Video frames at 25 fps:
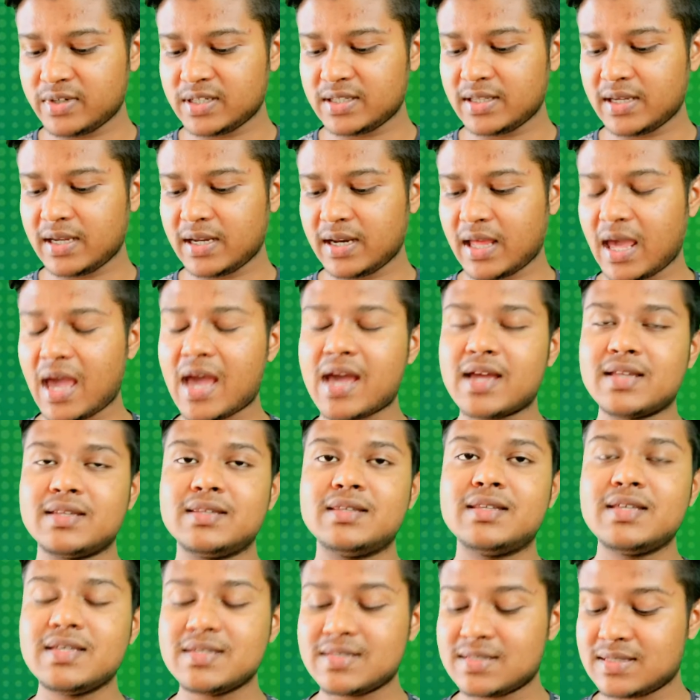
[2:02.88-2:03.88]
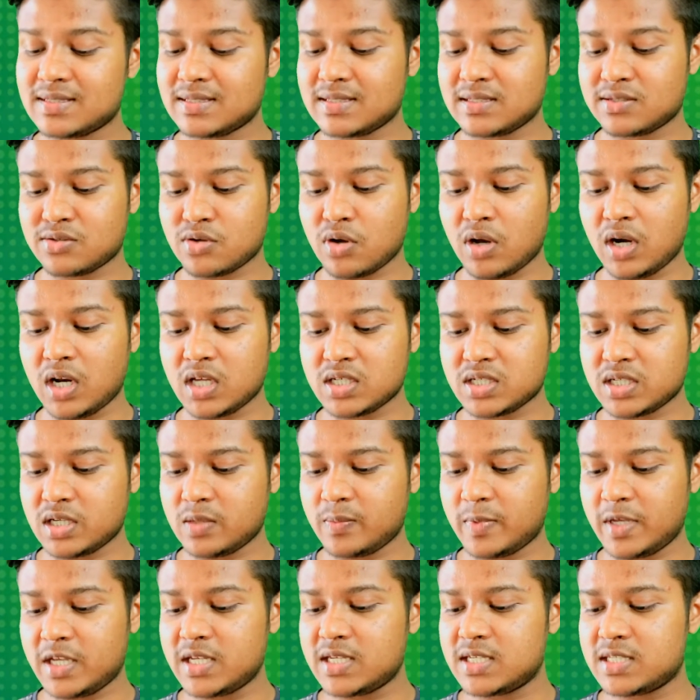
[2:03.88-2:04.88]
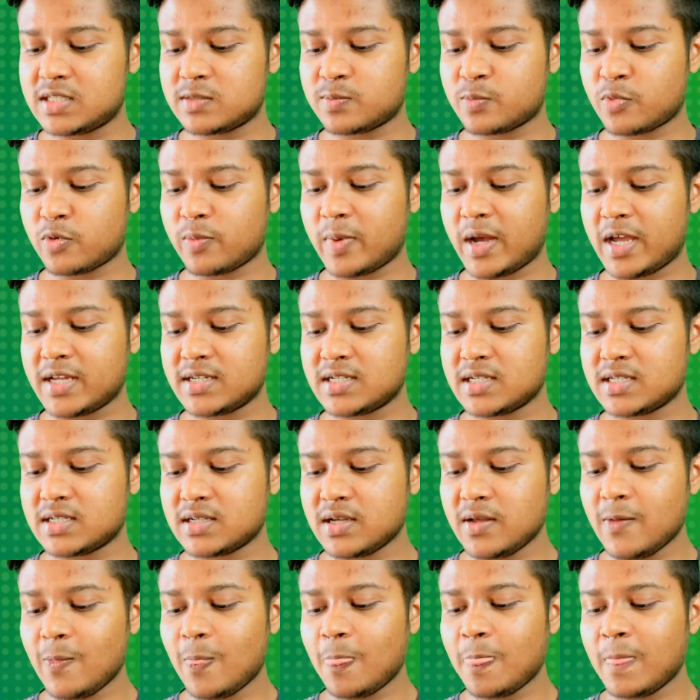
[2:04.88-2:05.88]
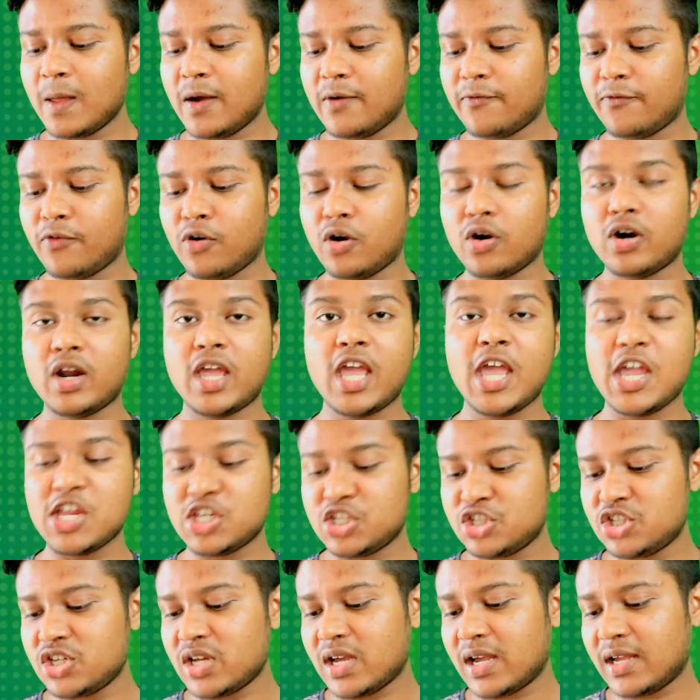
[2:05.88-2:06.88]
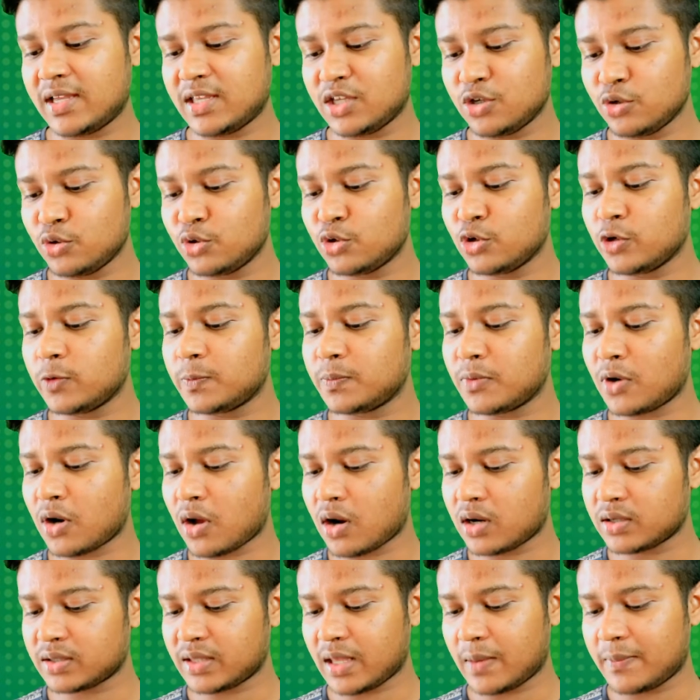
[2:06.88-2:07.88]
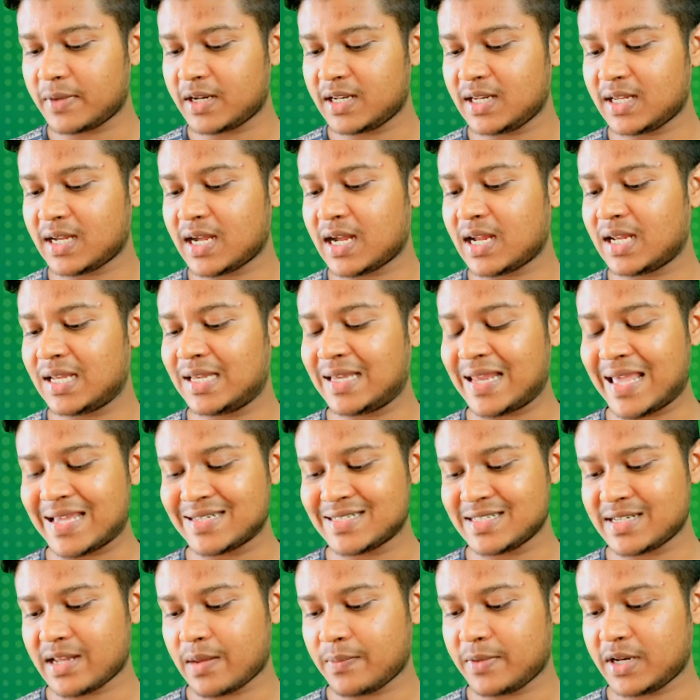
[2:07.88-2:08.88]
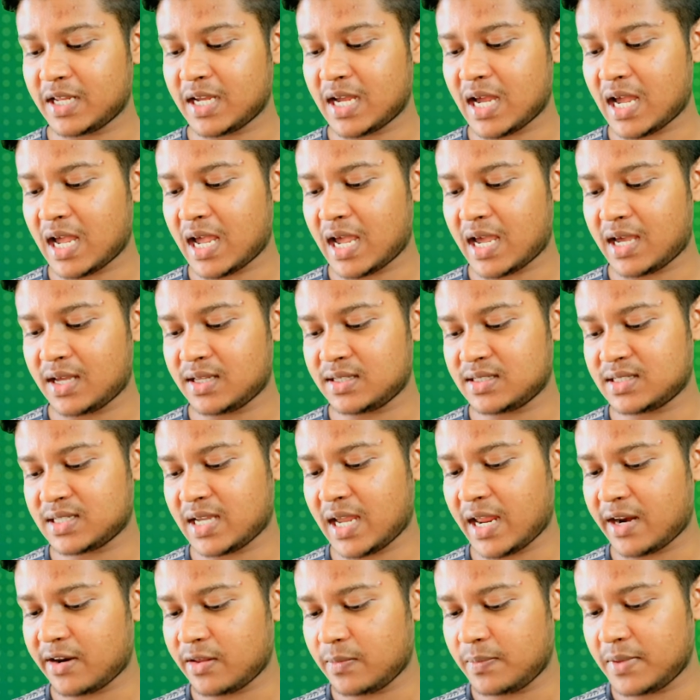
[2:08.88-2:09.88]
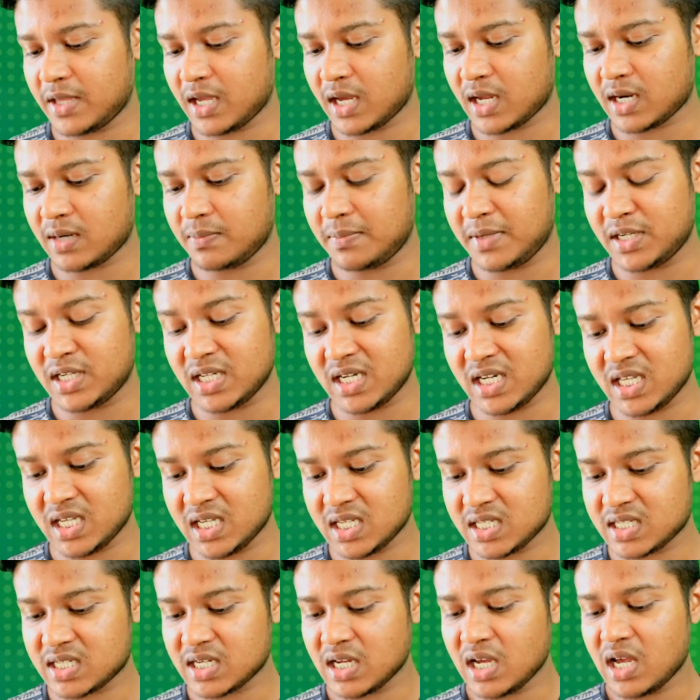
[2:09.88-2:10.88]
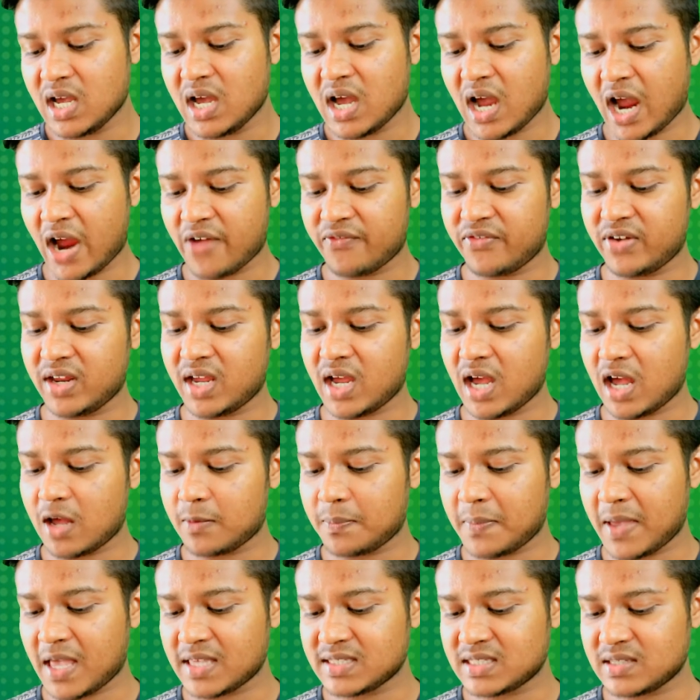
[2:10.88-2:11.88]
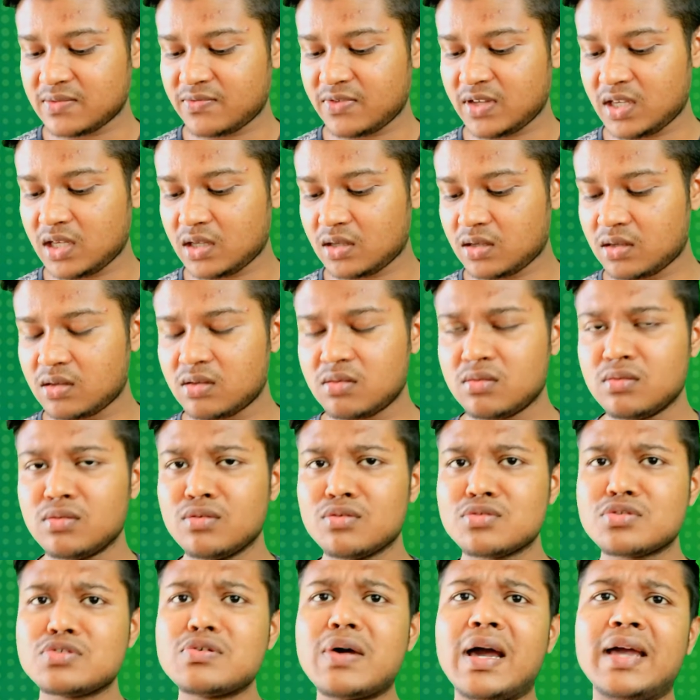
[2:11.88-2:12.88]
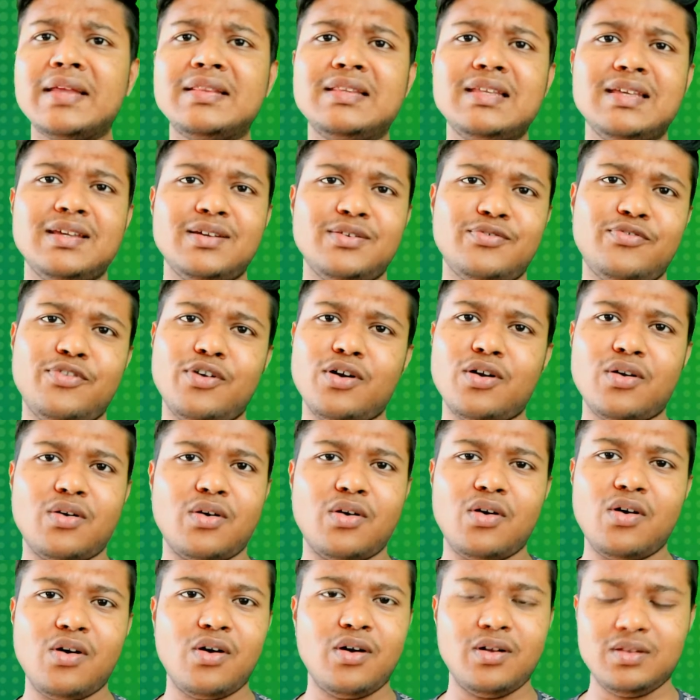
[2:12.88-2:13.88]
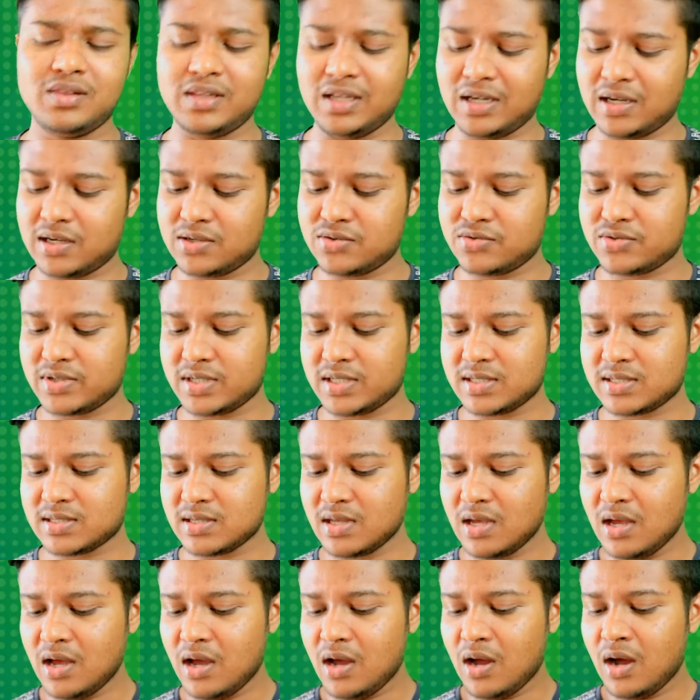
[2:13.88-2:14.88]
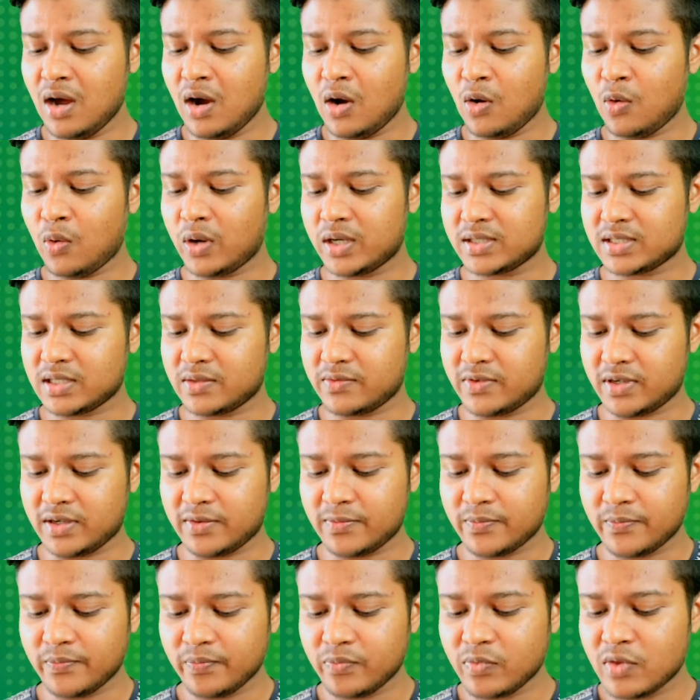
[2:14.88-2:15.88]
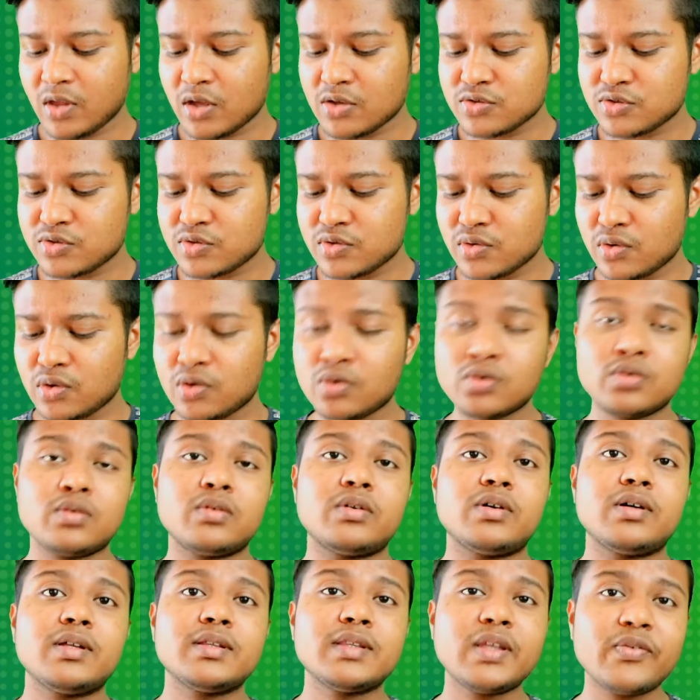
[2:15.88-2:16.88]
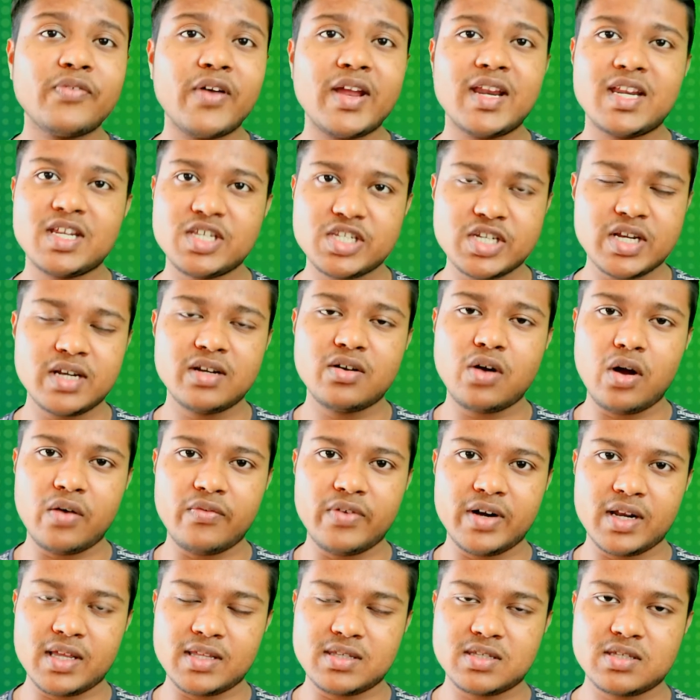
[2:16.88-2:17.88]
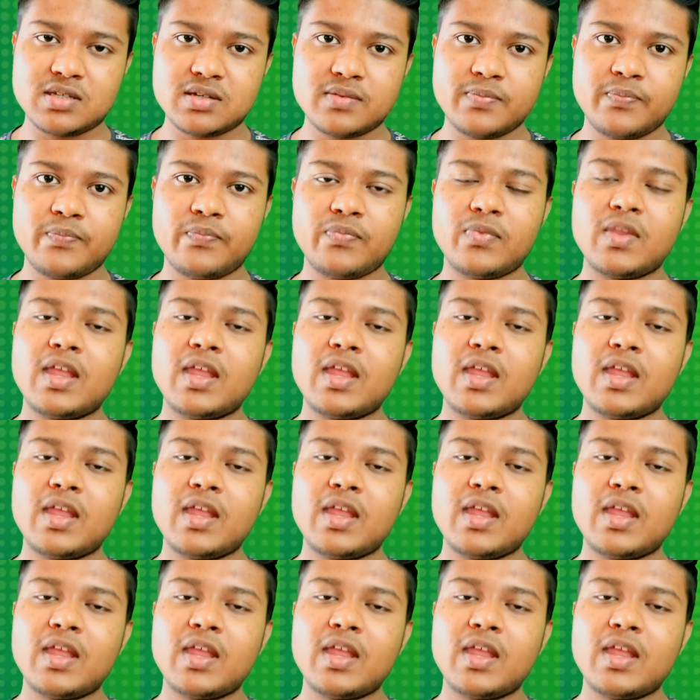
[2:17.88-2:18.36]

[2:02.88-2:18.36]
over there, and this scholarship is provided for Asia, Europe, North America, Latin America and Caribbean, Middle East, Africa, Pacific. So I think for all the countries, whatever. So the financial coverage,